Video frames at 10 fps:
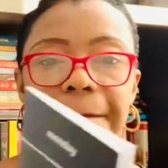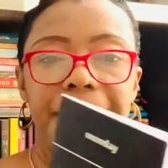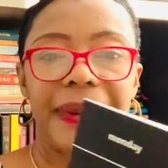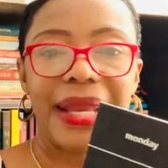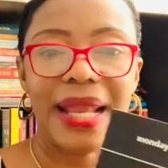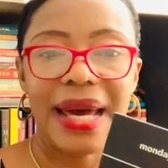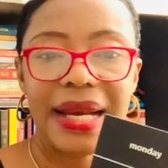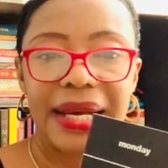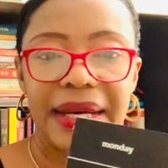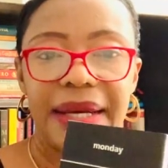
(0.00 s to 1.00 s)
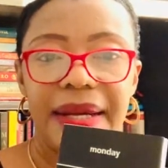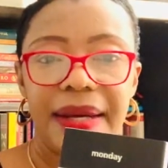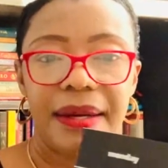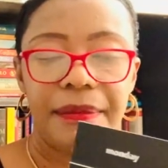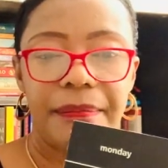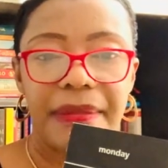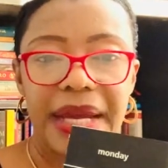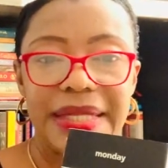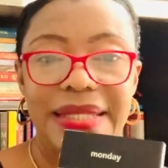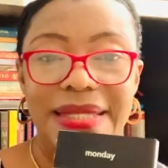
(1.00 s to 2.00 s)
planner,
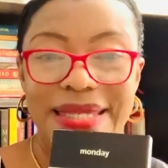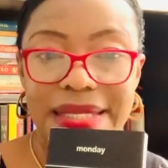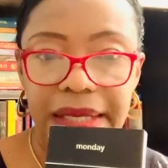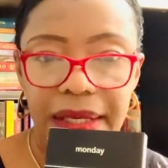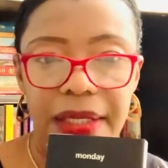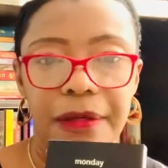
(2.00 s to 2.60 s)
my daily